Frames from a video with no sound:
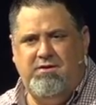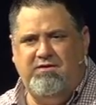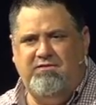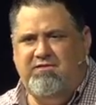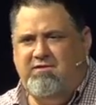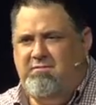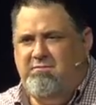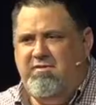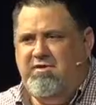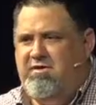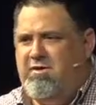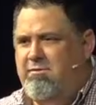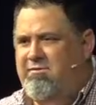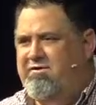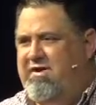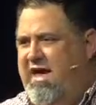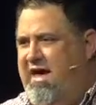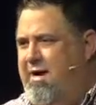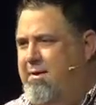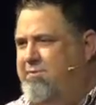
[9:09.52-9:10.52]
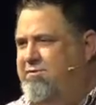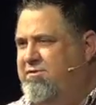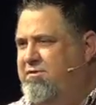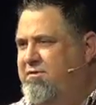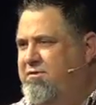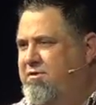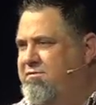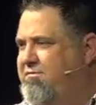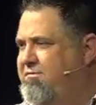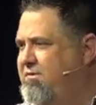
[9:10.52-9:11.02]
It didn't mean I was
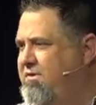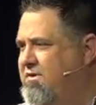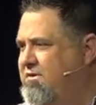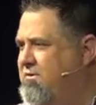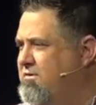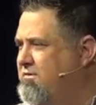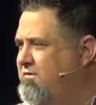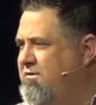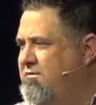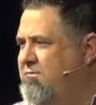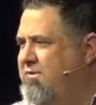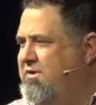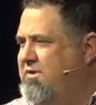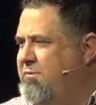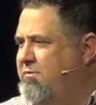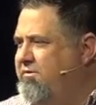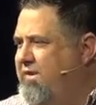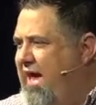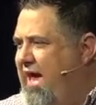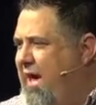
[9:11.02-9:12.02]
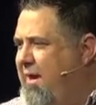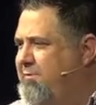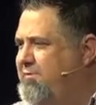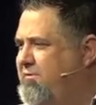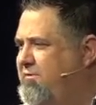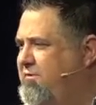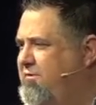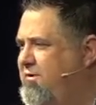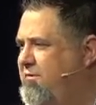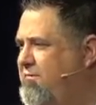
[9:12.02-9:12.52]
absent of fear. It didn't mean I was
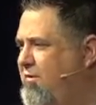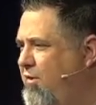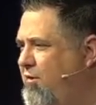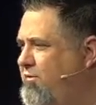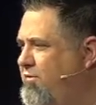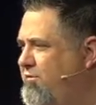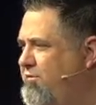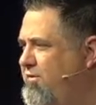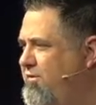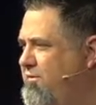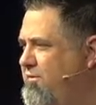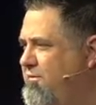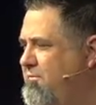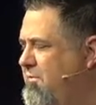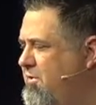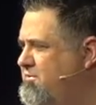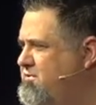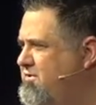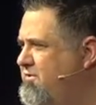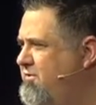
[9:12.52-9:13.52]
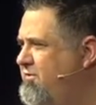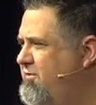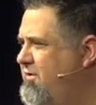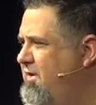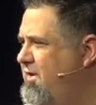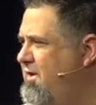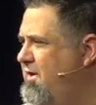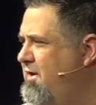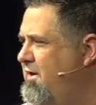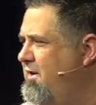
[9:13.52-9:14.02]
absent of all those other emotions.
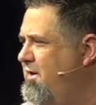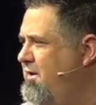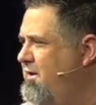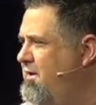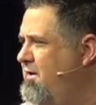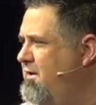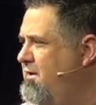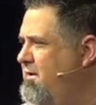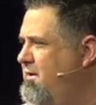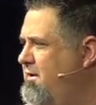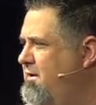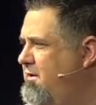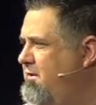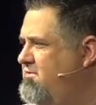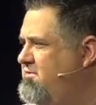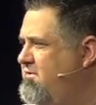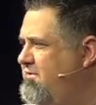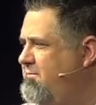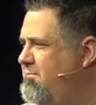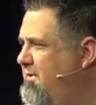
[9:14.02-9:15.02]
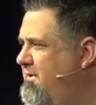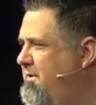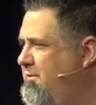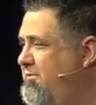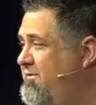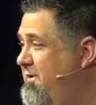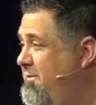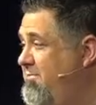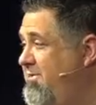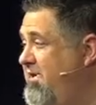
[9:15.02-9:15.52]
It just meant I
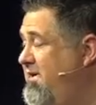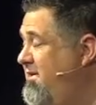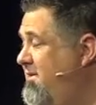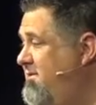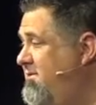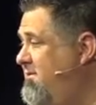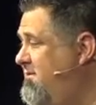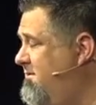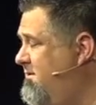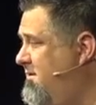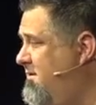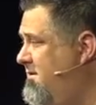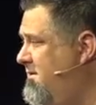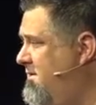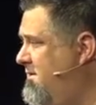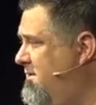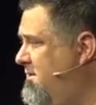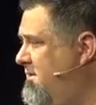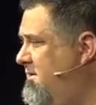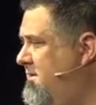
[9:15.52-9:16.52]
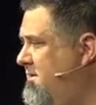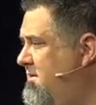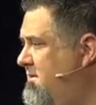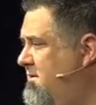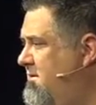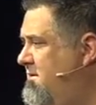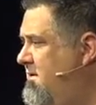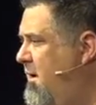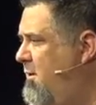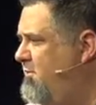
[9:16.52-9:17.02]
was at peace.
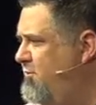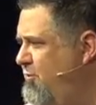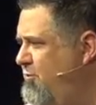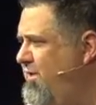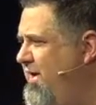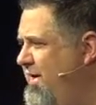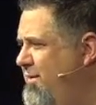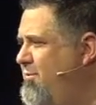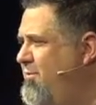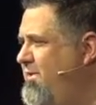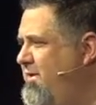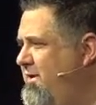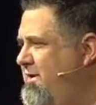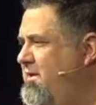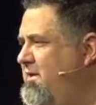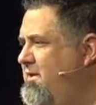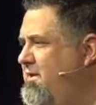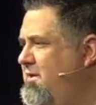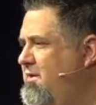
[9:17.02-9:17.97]
I was okay with it.